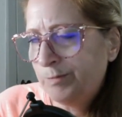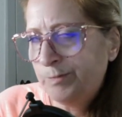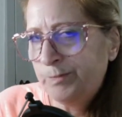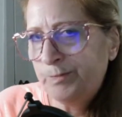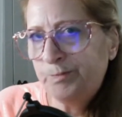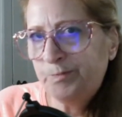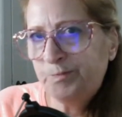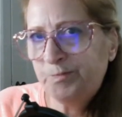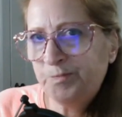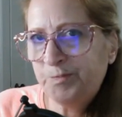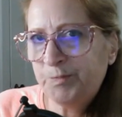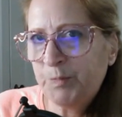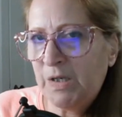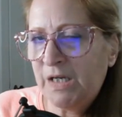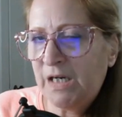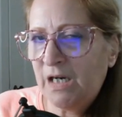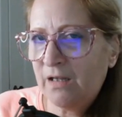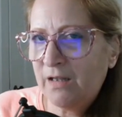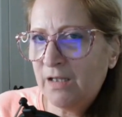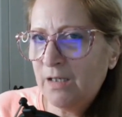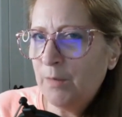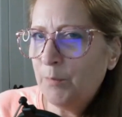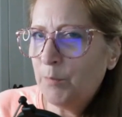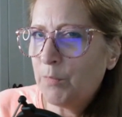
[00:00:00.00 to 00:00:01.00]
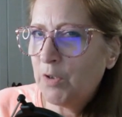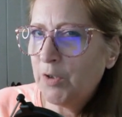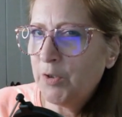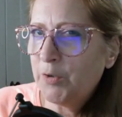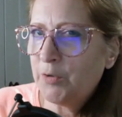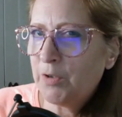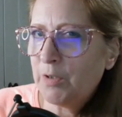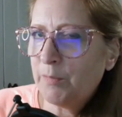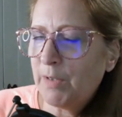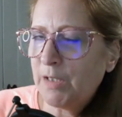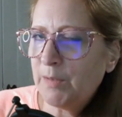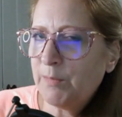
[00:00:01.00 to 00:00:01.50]
Hmm. And I think
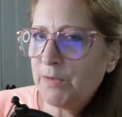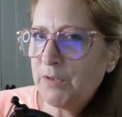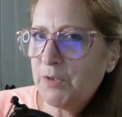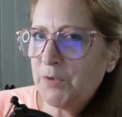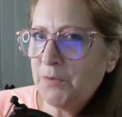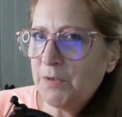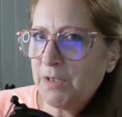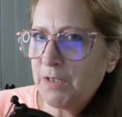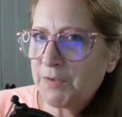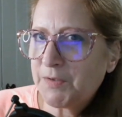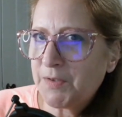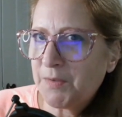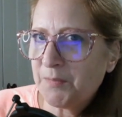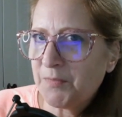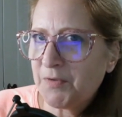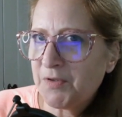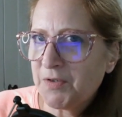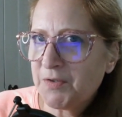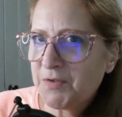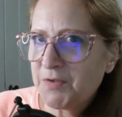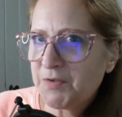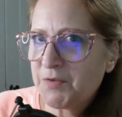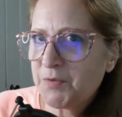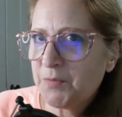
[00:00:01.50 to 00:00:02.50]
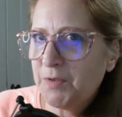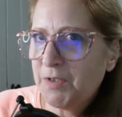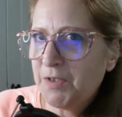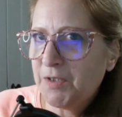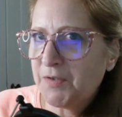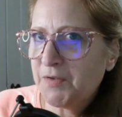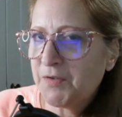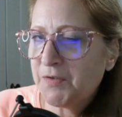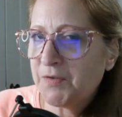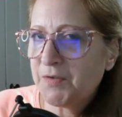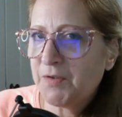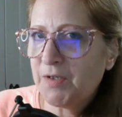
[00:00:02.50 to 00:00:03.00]
Mercury might be doing something this week
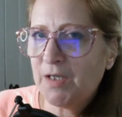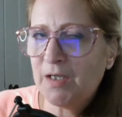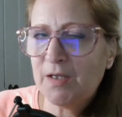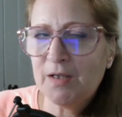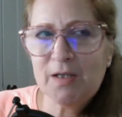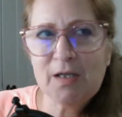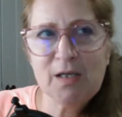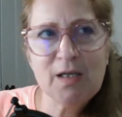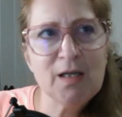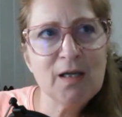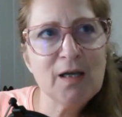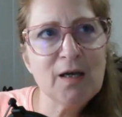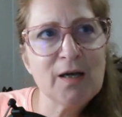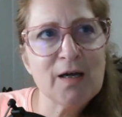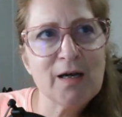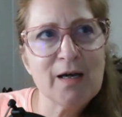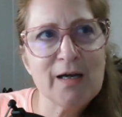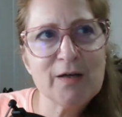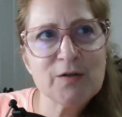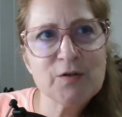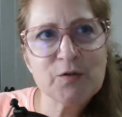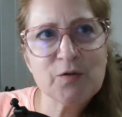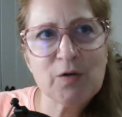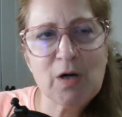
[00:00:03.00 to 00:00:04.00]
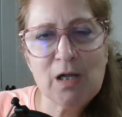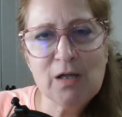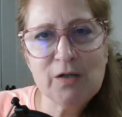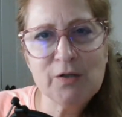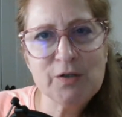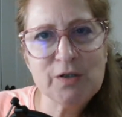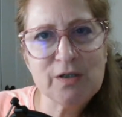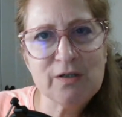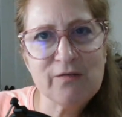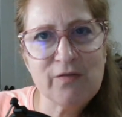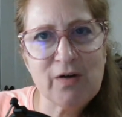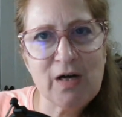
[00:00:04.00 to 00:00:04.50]
in the in the uh,
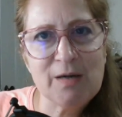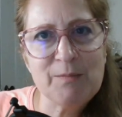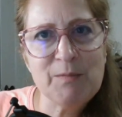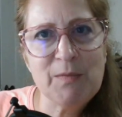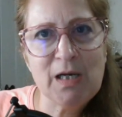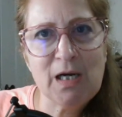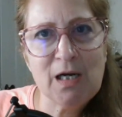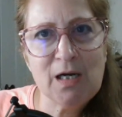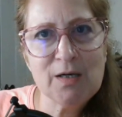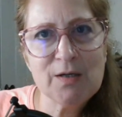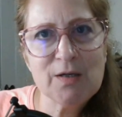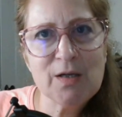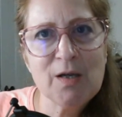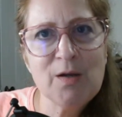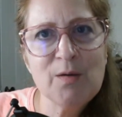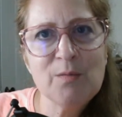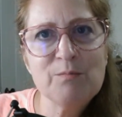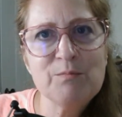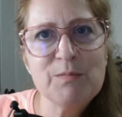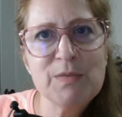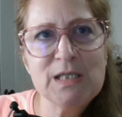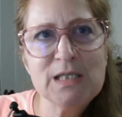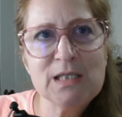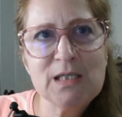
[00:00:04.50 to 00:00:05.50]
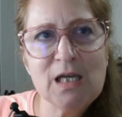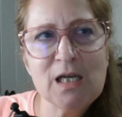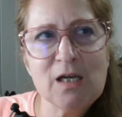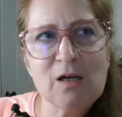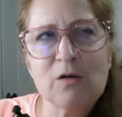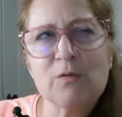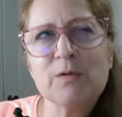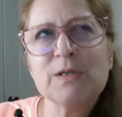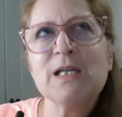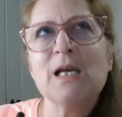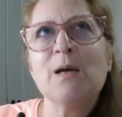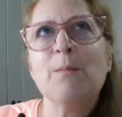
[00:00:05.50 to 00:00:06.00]
astrology, if I'm not
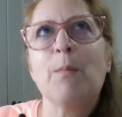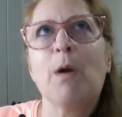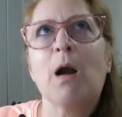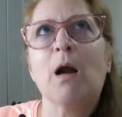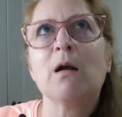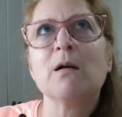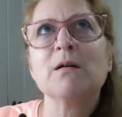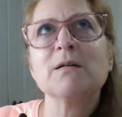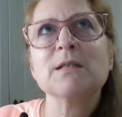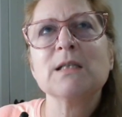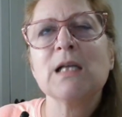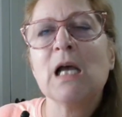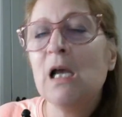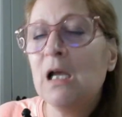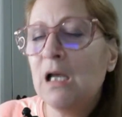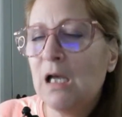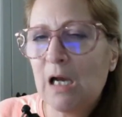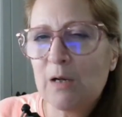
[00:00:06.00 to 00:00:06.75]
mistaken, or was that Mars?